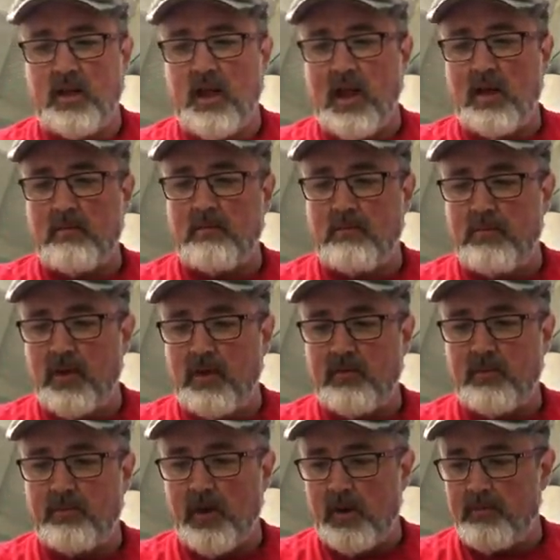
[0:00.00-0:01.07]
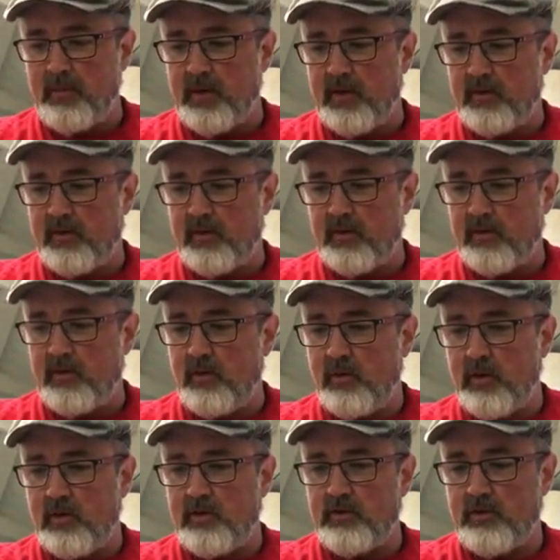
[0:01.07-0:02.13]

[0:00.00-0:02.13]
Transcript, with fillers: that big of a problem because there's two other